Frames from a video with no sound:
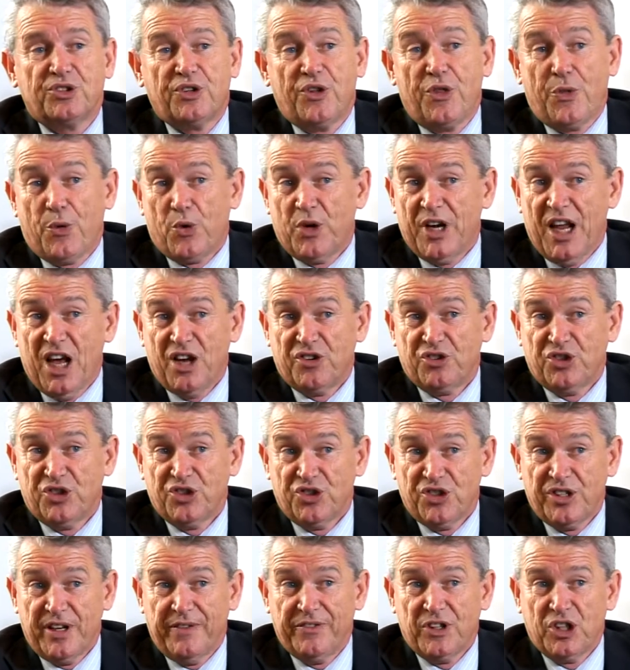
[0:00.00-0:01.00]
of
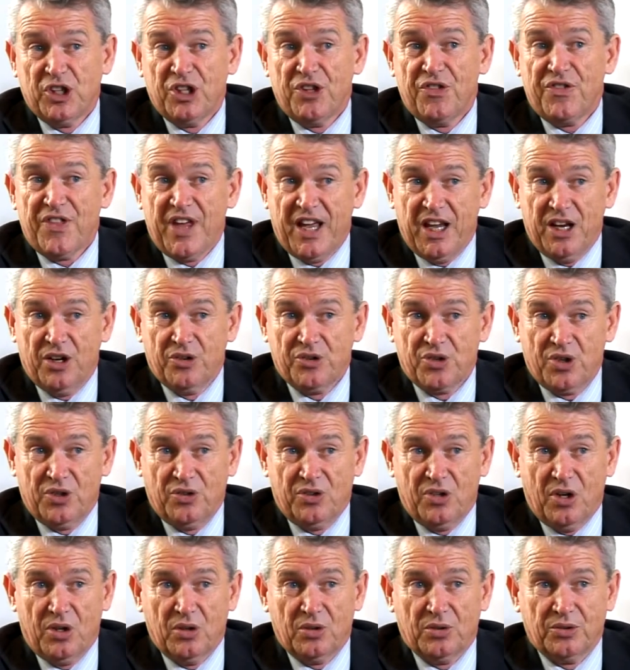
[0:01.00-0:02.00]

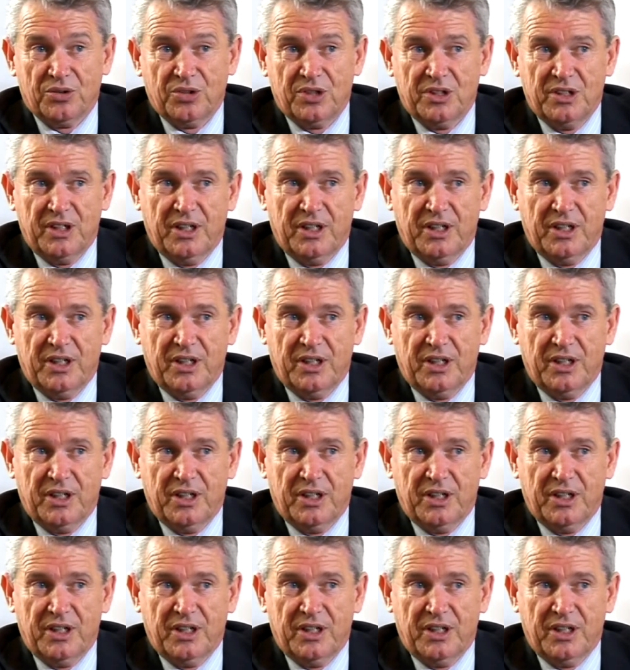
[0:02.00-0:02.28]
$317,000.